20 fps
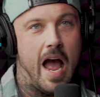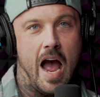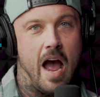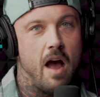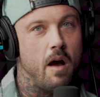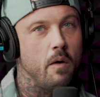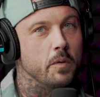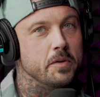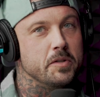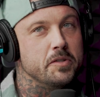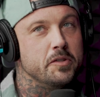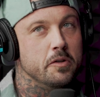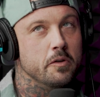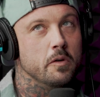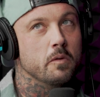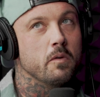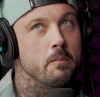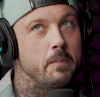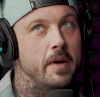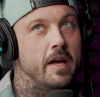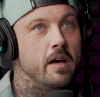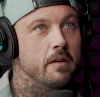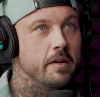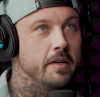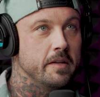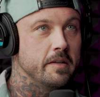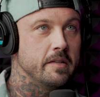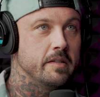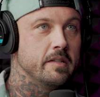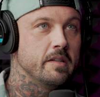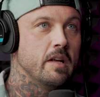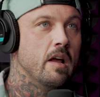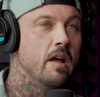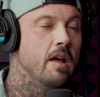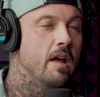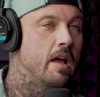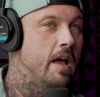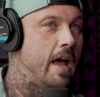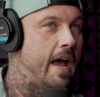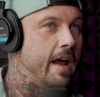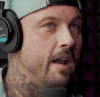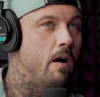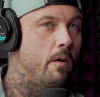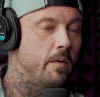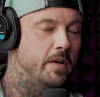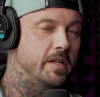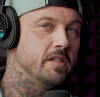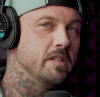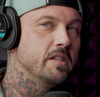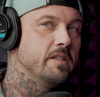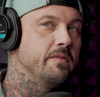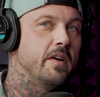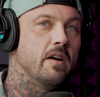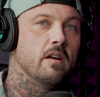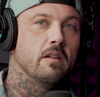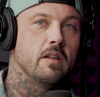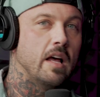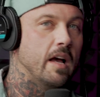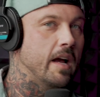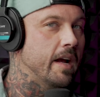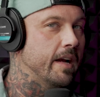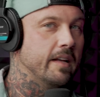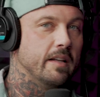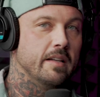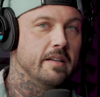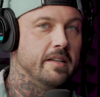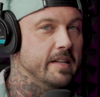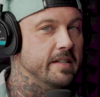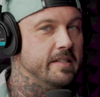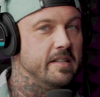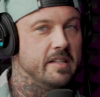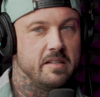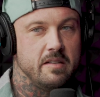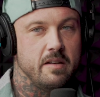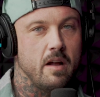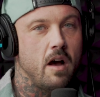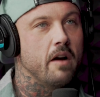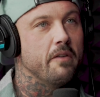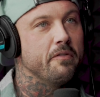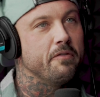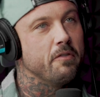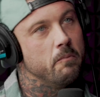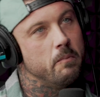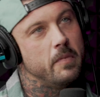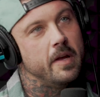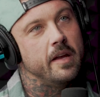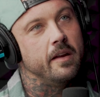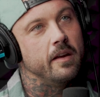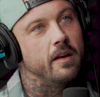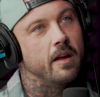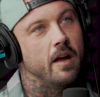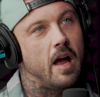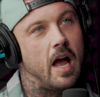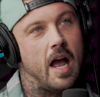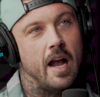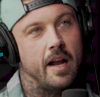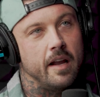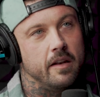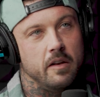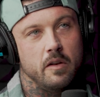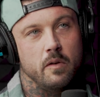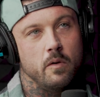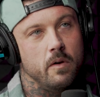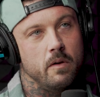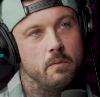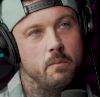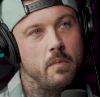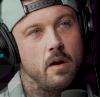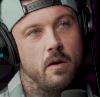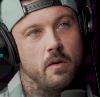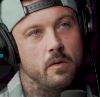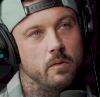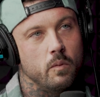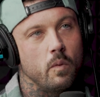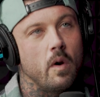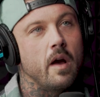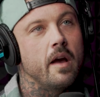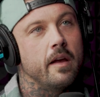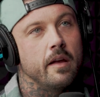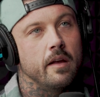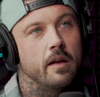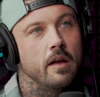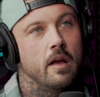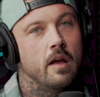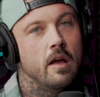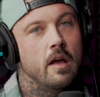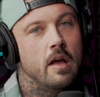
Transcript: I was too rebellious and always just felt like this is not for me. I can do it my own way.